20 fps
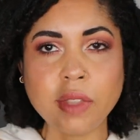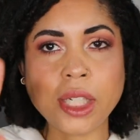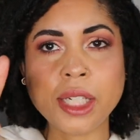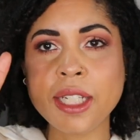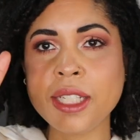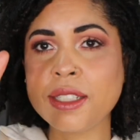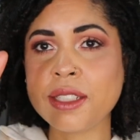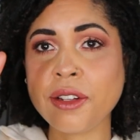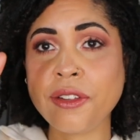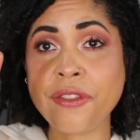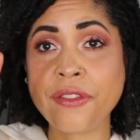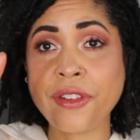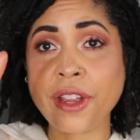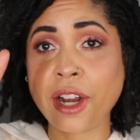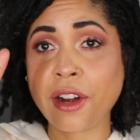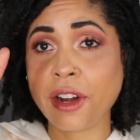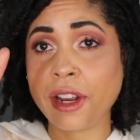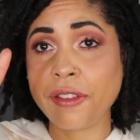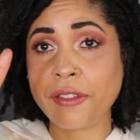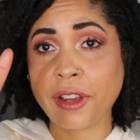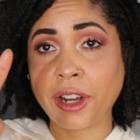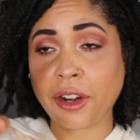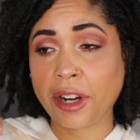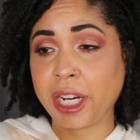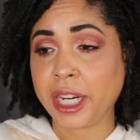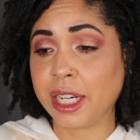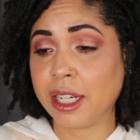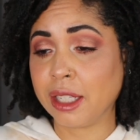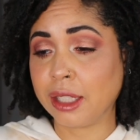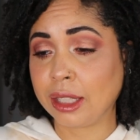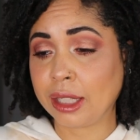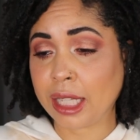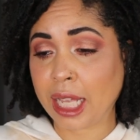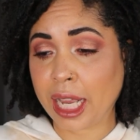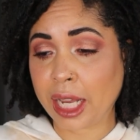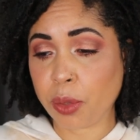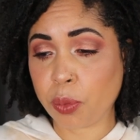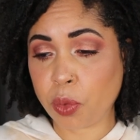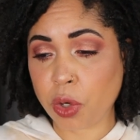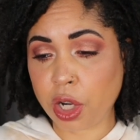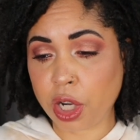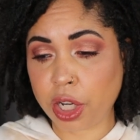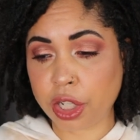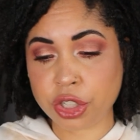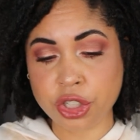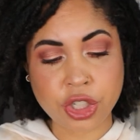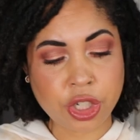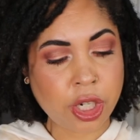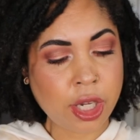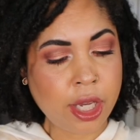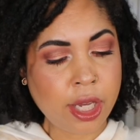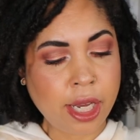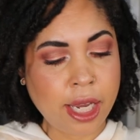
it's a very, very light wash.